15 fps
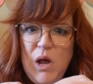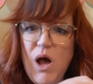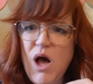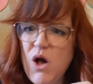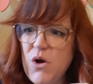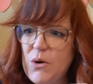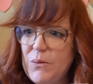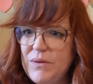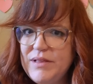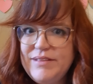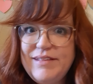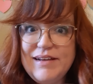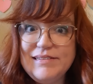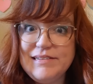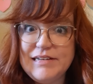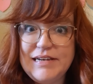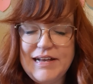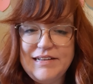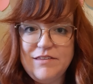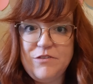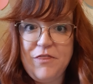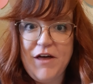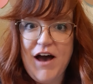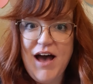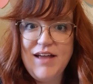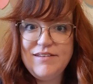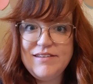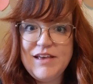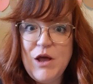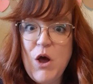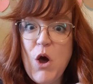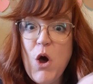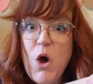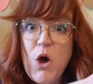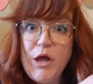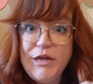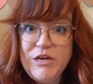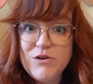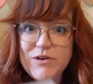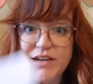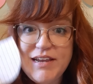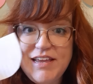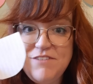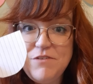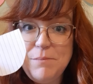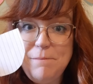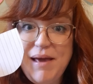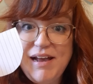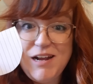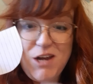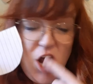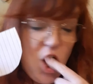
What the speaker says: Oh, that's a nice thought. You could even make an